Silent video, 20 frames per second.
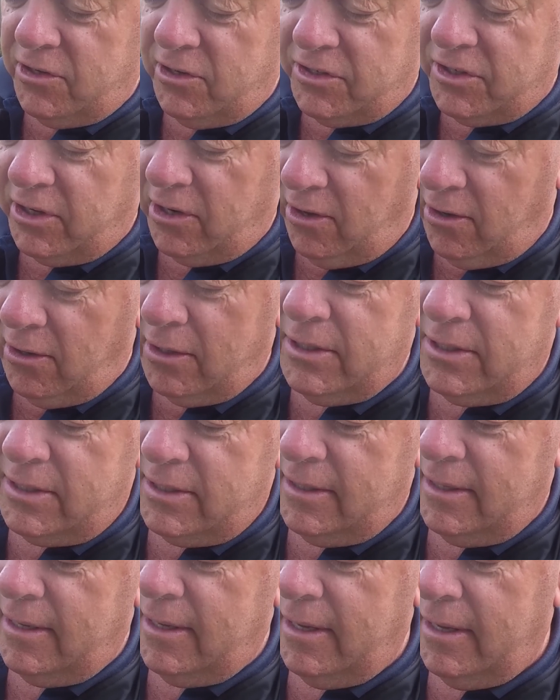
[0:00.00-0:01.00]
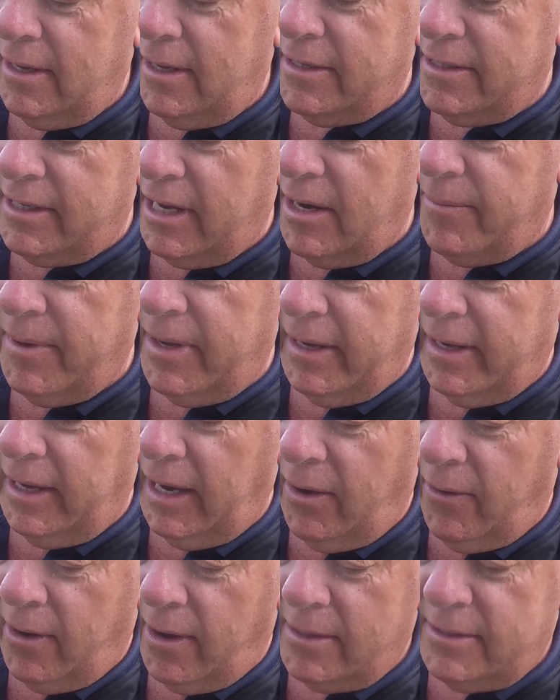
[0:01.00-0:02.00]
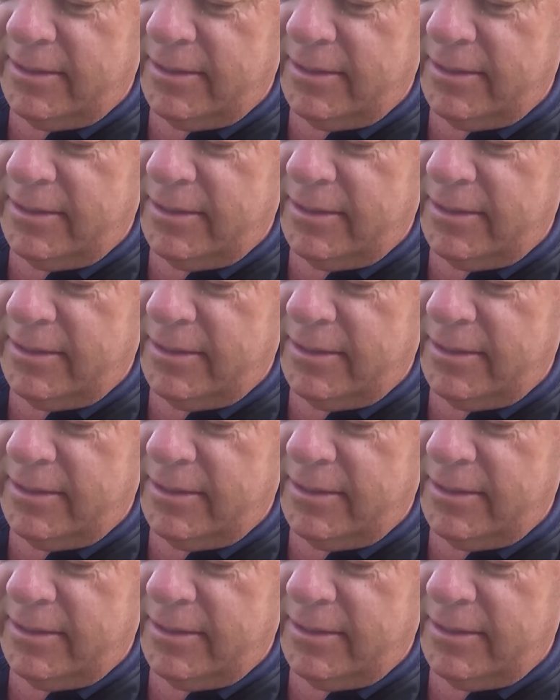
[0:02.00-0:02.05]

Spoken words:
good as it looks, it's going to be a goer.